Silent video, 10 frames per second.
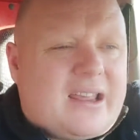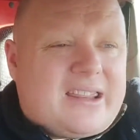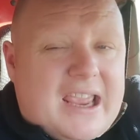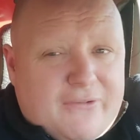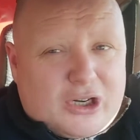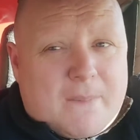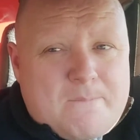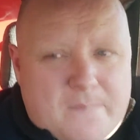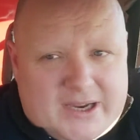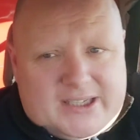They've got a
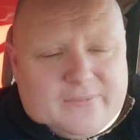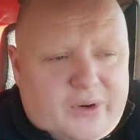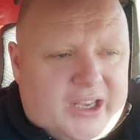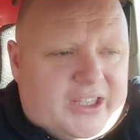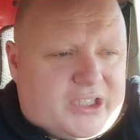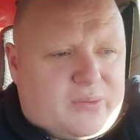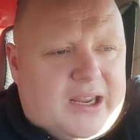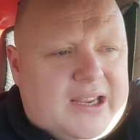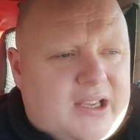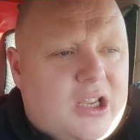massive week this
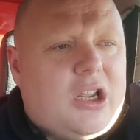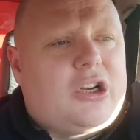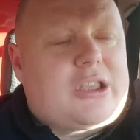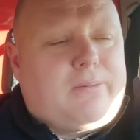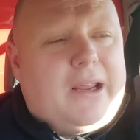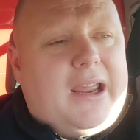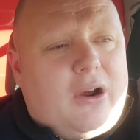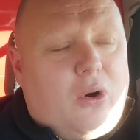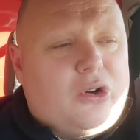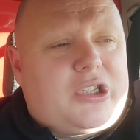week because they play
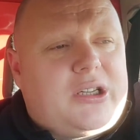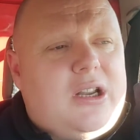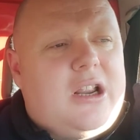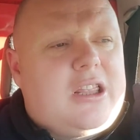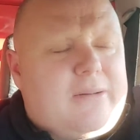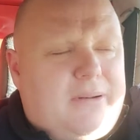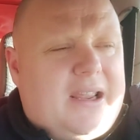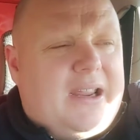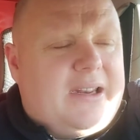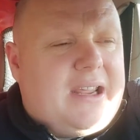us, they're
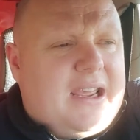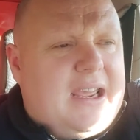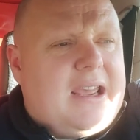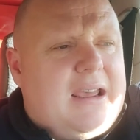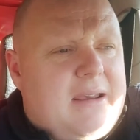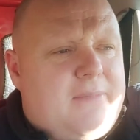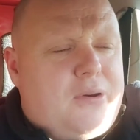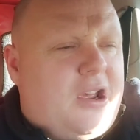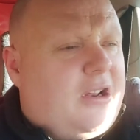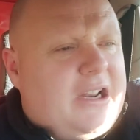playing
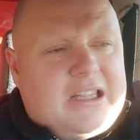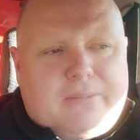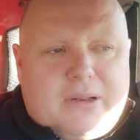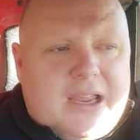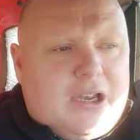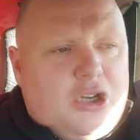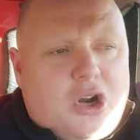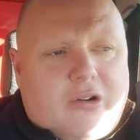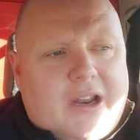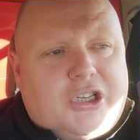Burnley, and they're playing
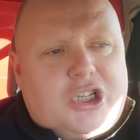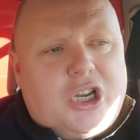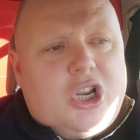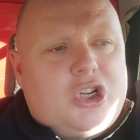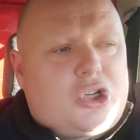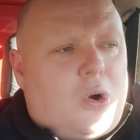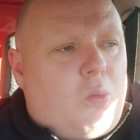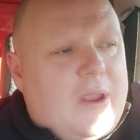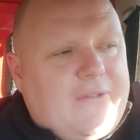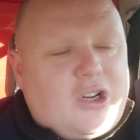Norwich. So
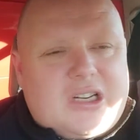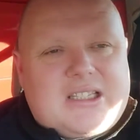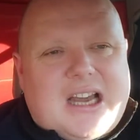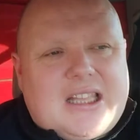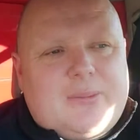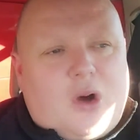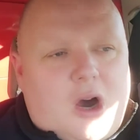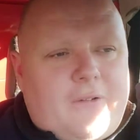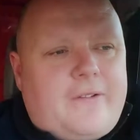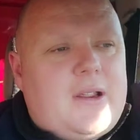we've got to start them
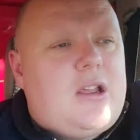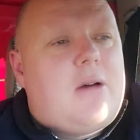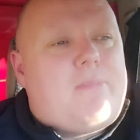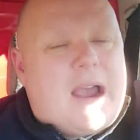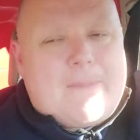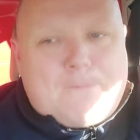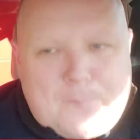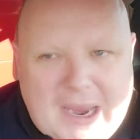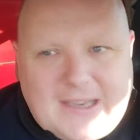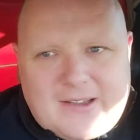off by
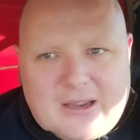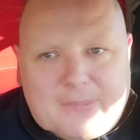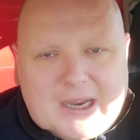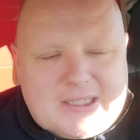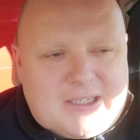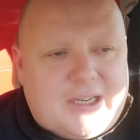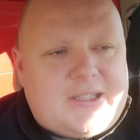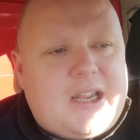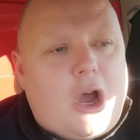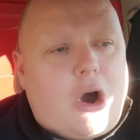beating the
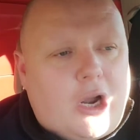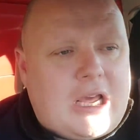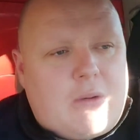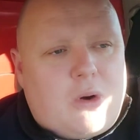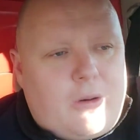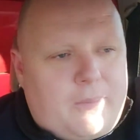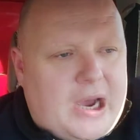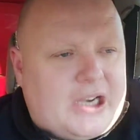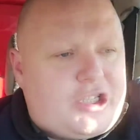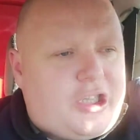bastards on our own
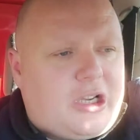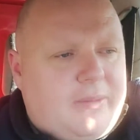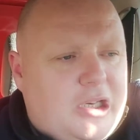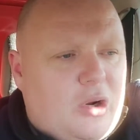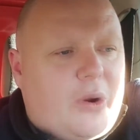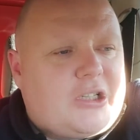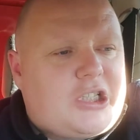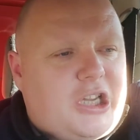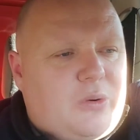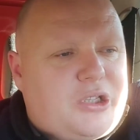patch. There can be no
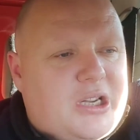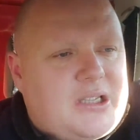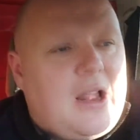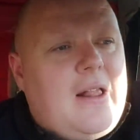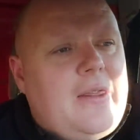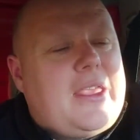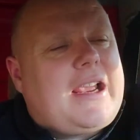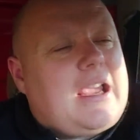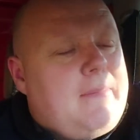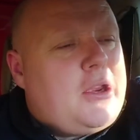excuses. There
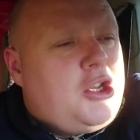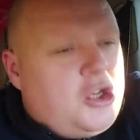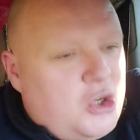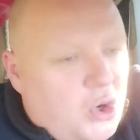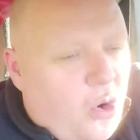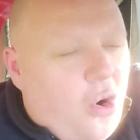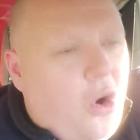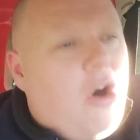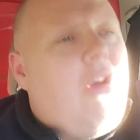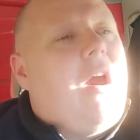can be
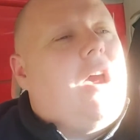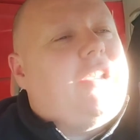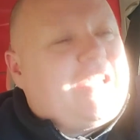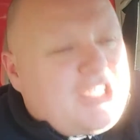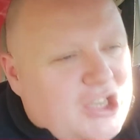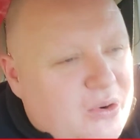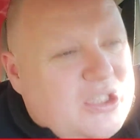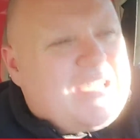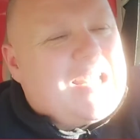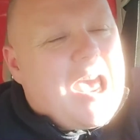no
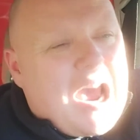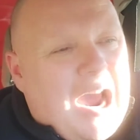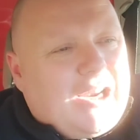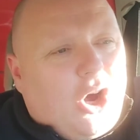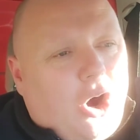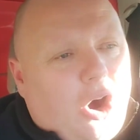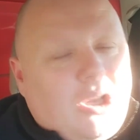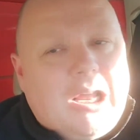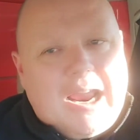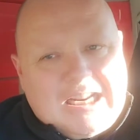excuses at
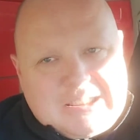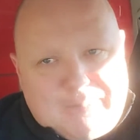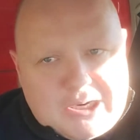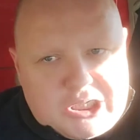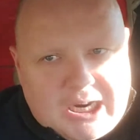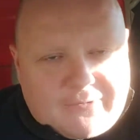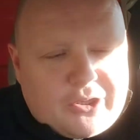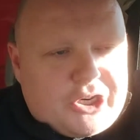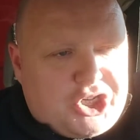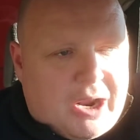all, especially after
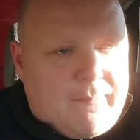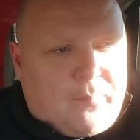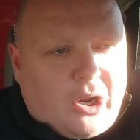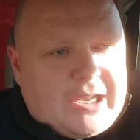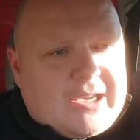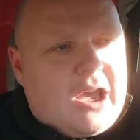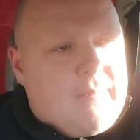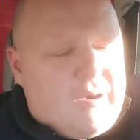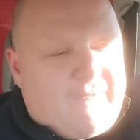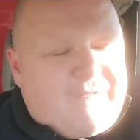the shambolic,
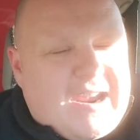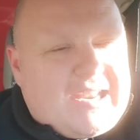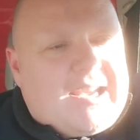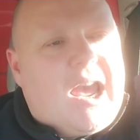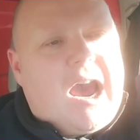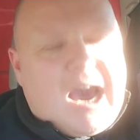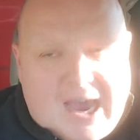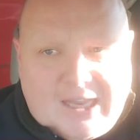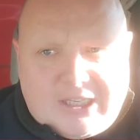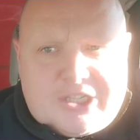pathetic,
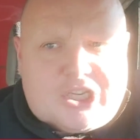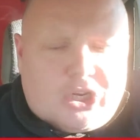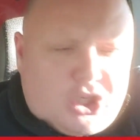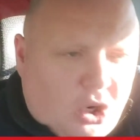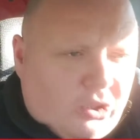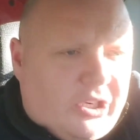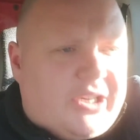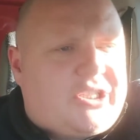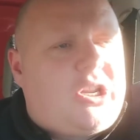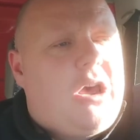heartless,
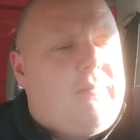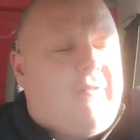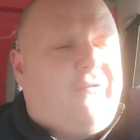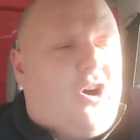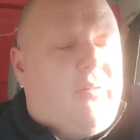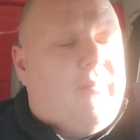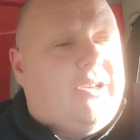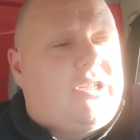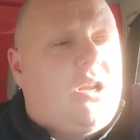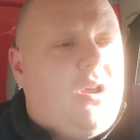gutless
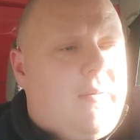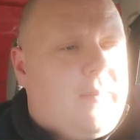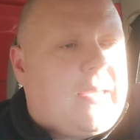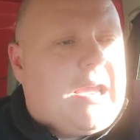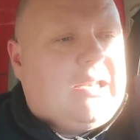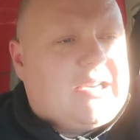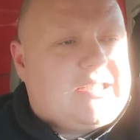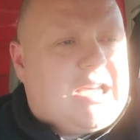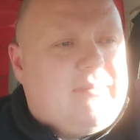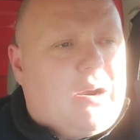performance last
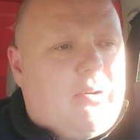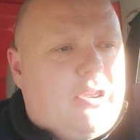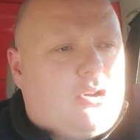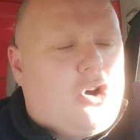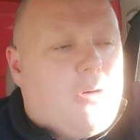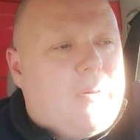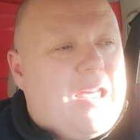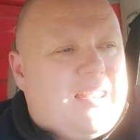time out in the Cup.